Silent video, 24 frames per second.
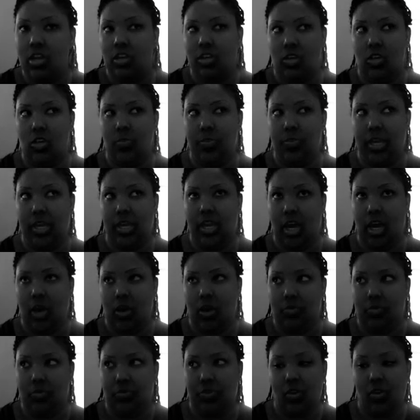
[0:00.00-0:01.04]
you've been
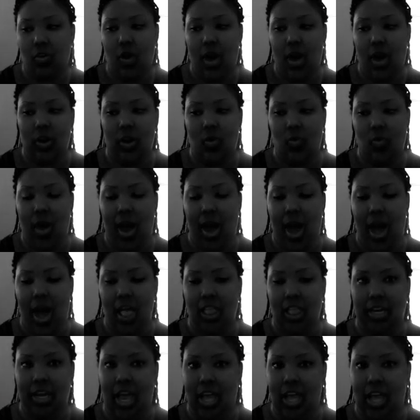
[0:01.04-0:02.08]
gone for quite a
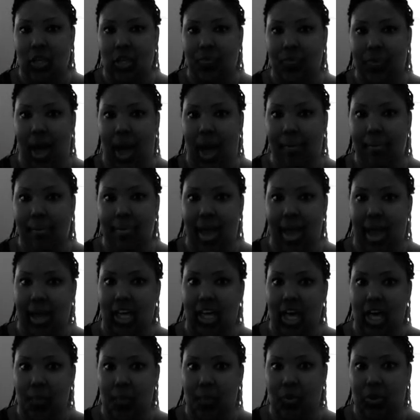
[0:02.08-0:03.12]
while and now you pop
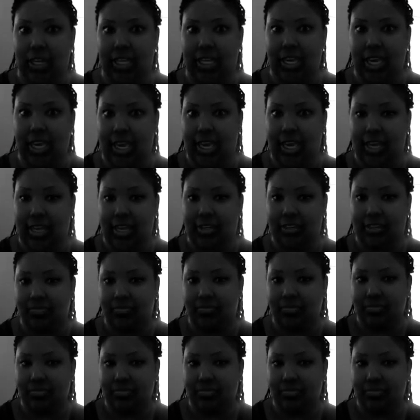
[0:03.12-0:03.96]
back up with a kid.